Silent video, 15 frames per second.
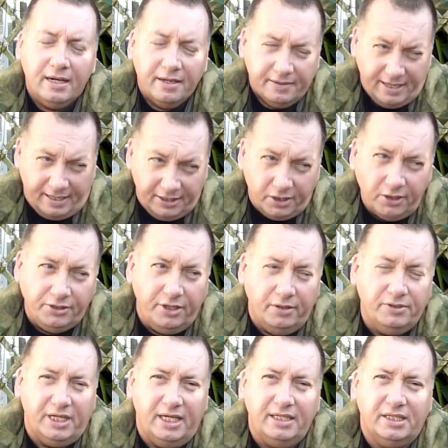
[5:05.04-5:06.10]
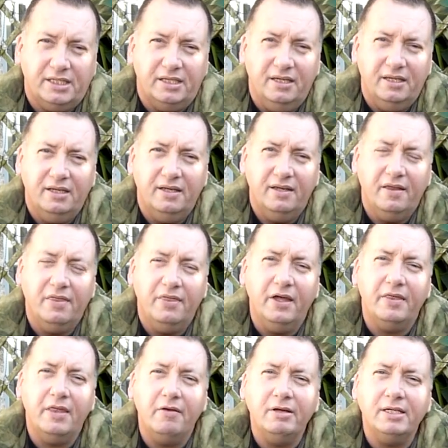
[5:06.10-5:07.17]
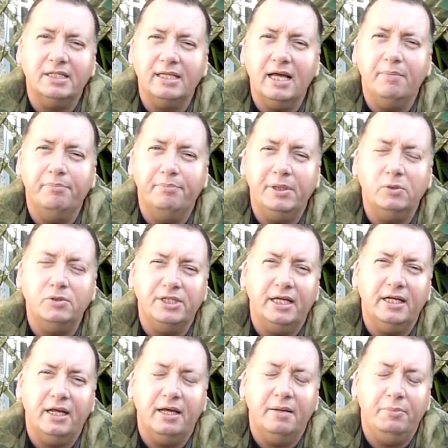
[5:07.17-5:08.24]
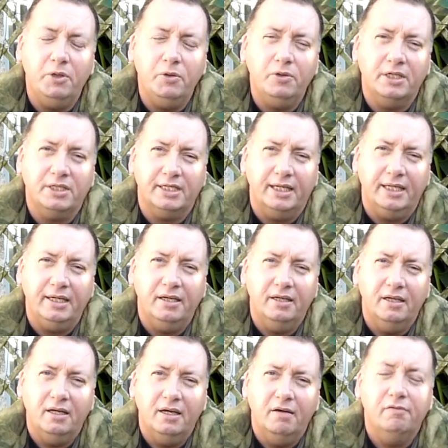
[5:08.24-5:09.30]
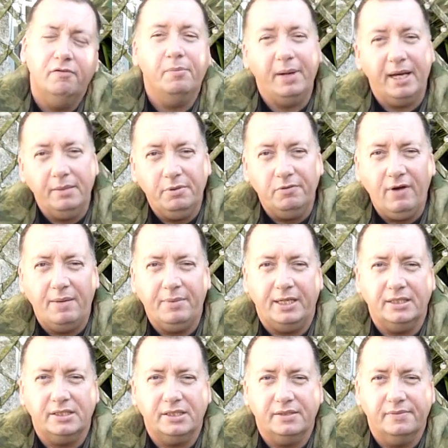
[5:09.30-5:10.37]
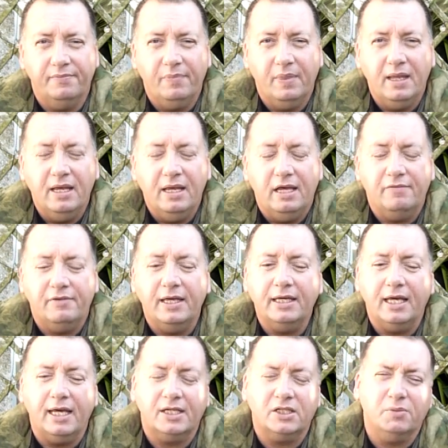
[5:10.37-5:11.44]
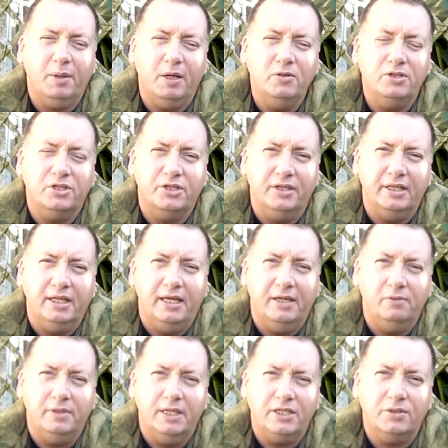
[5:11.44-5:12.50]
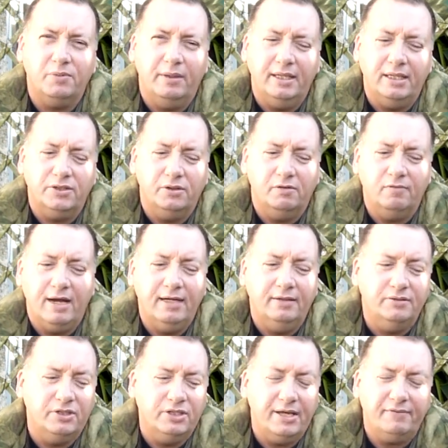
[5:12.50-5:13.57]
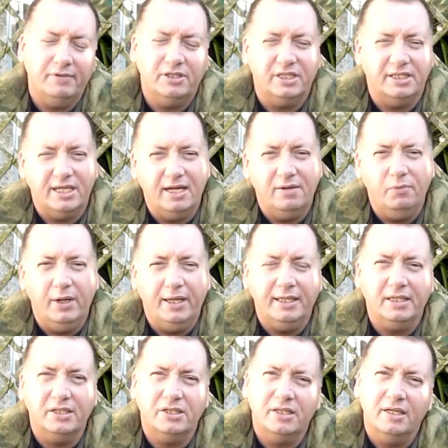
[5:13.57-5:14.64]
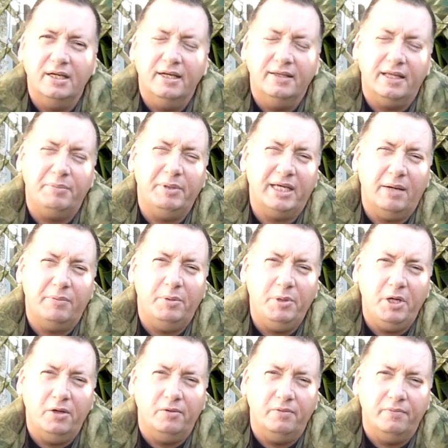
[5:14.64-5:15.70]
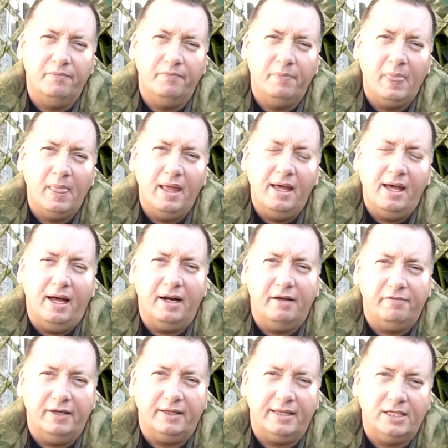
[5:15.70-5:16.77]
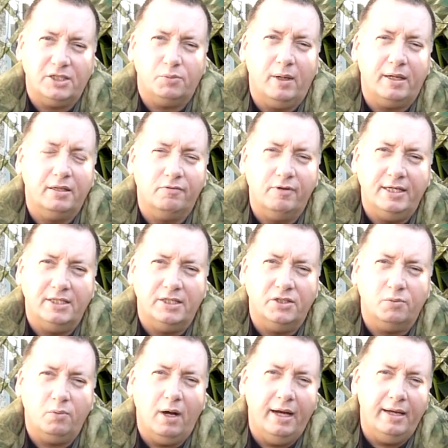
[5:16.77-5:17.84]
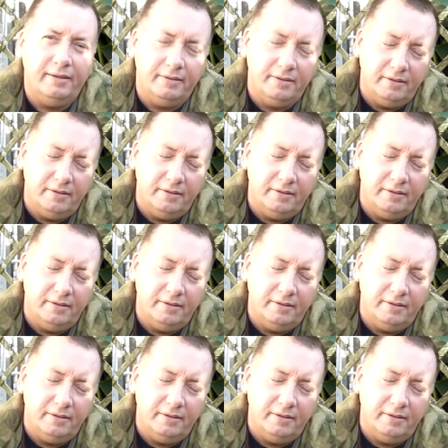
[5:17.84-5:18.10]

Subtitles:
Now the good news is that there is some built-in immunity for baby rabbits. If they get exposed to the illness when they're sort of around 7 to 10 weeks, they become immune, and I think that's one of the reasons why